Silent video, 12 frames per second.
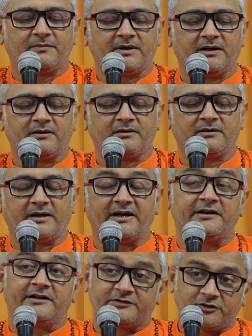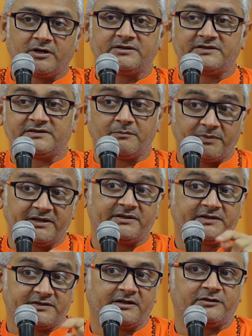And he saw this.
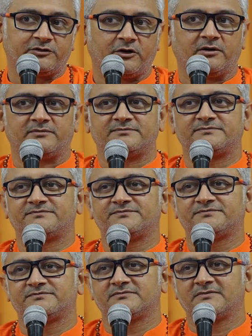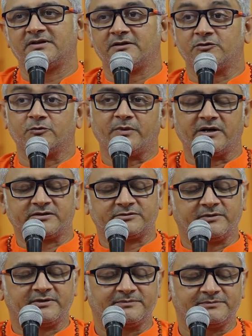Sampati's son saw. It's Suparshva.